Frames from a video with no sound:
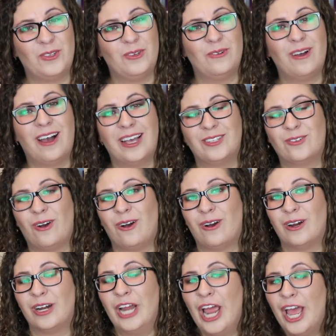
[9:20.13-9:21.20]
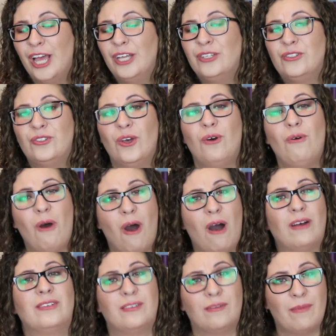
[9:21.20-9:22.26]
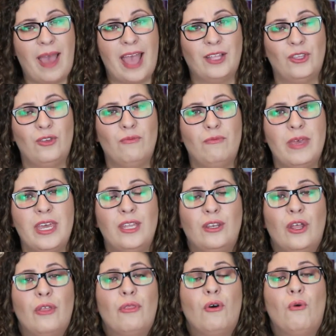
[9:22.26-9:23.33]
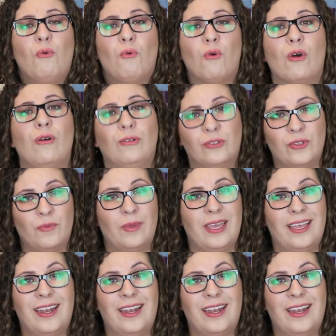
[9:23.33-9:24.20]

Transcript: You guys are so awesome and you mean the world to me,